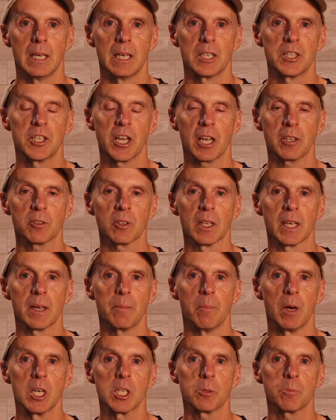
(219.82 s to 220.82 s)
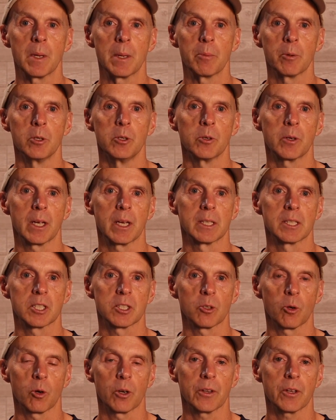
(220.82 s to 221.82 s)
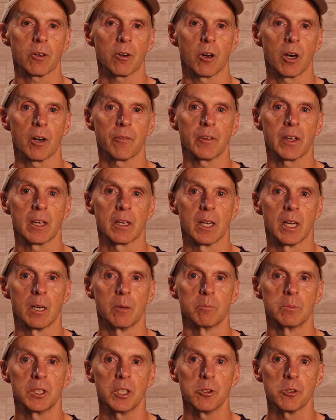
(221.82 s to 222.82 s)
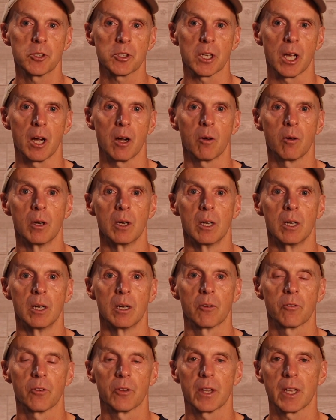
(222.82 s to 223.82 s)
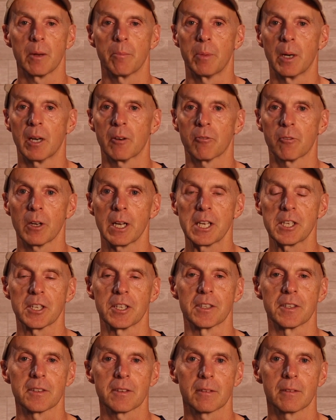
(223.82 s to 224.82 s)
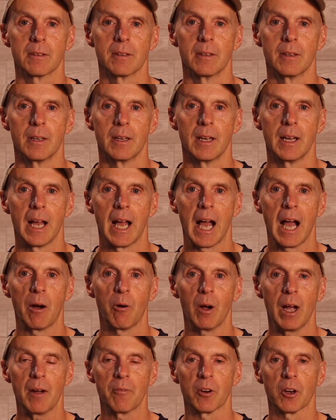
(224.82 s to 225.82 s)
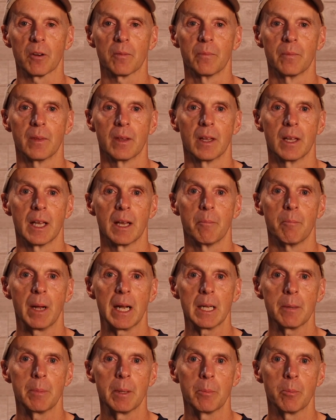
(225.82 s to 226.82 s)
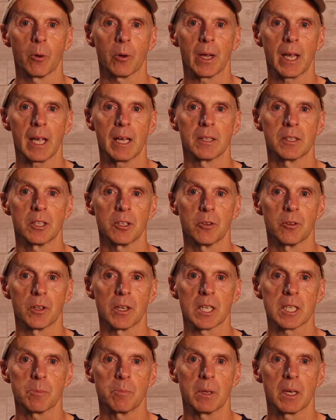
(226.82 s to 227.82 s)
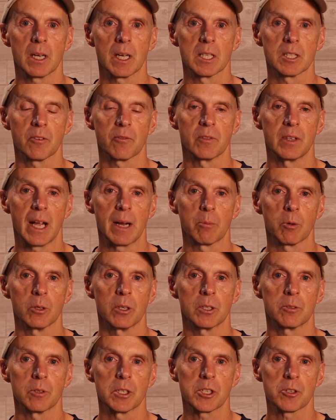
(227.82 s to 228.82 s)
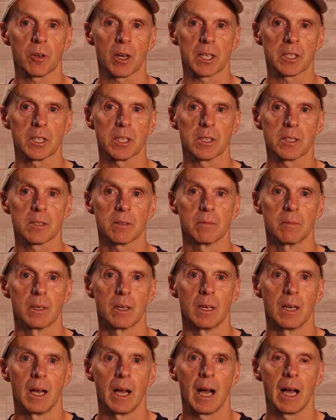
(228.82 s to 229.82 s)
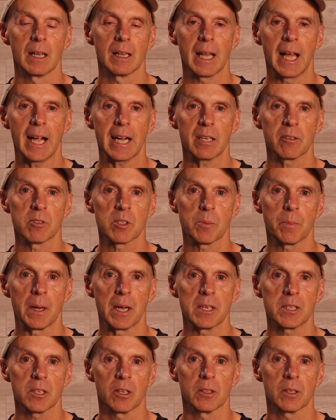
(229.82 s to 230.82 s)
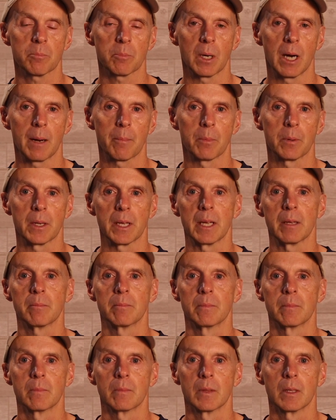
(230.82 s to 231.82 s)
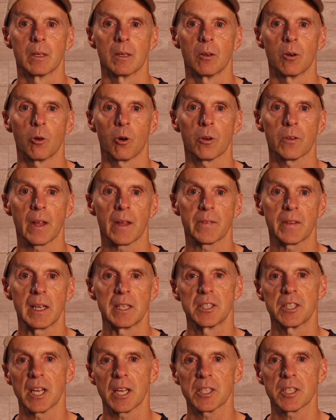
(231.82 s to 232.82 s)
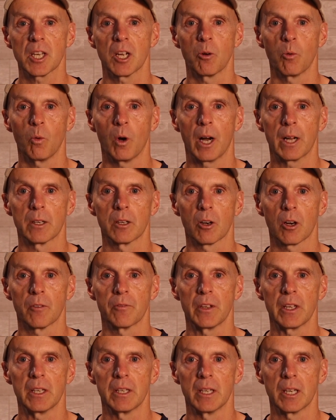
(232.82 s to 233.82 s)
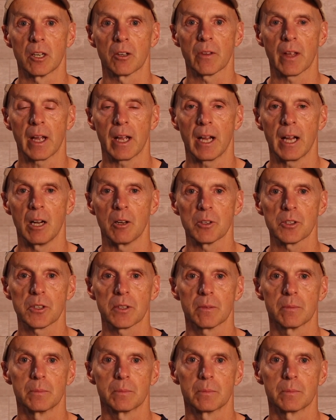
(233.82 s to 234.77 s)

Generally, most people who can store their RV at home do so for the above reasons. However, many people can't do this because of neighborhood restrictions, a lack of space on the property, or that they just don't want an RV near the house.